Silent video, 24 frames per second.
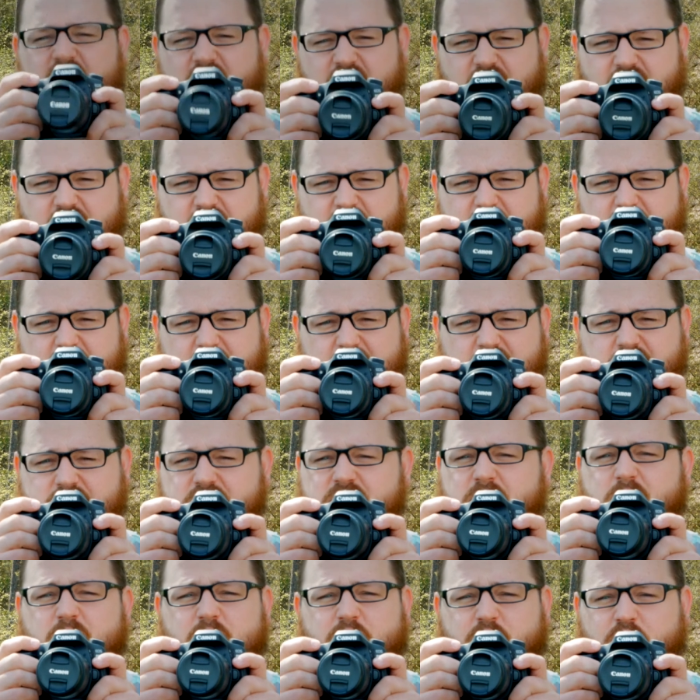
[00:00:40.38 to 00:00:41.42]
All right,
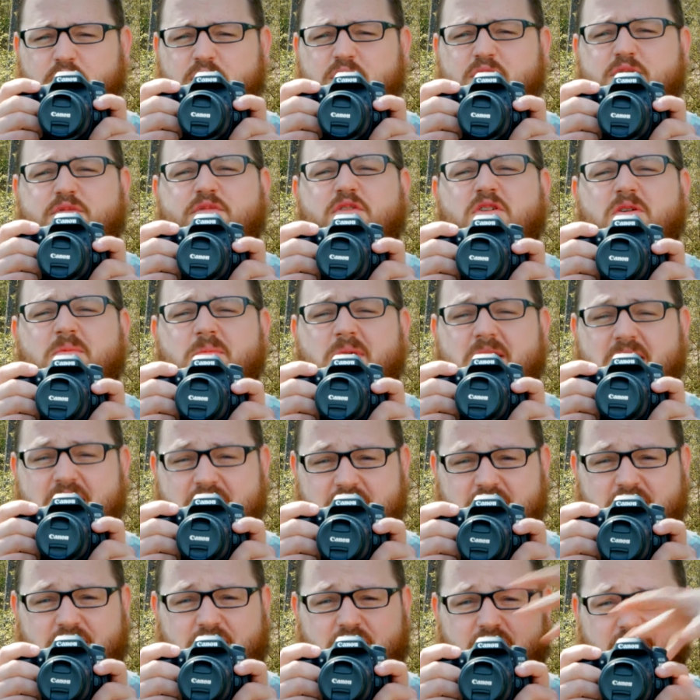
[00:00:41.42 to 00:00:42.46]
so before you film
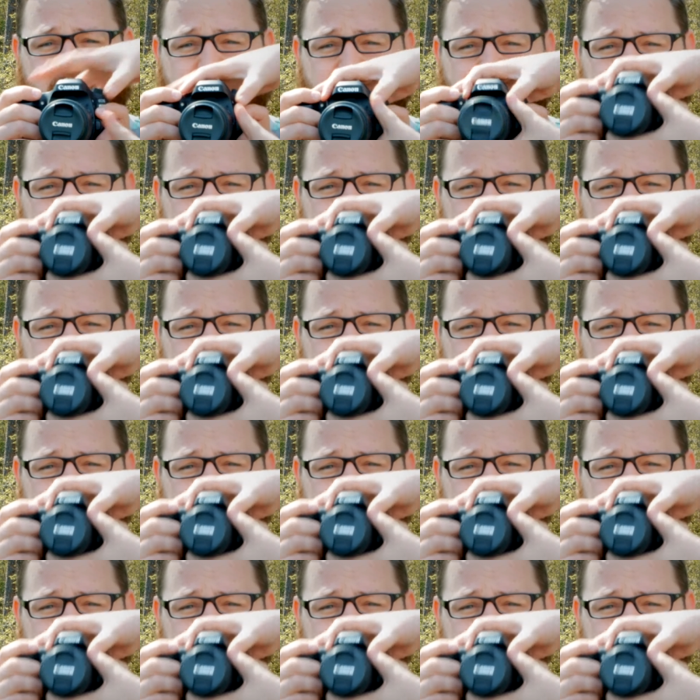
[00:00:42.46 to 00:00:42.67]
anything,